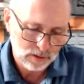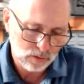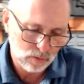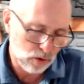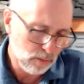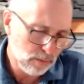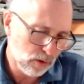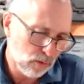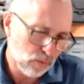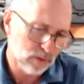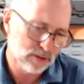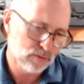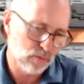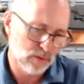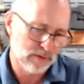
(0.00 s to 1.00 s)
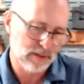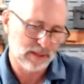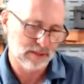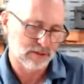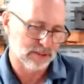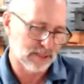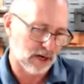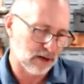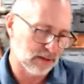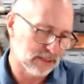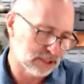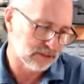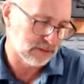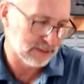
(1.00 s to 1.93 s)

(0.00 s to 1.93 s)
Cuomo was one of the little darlings of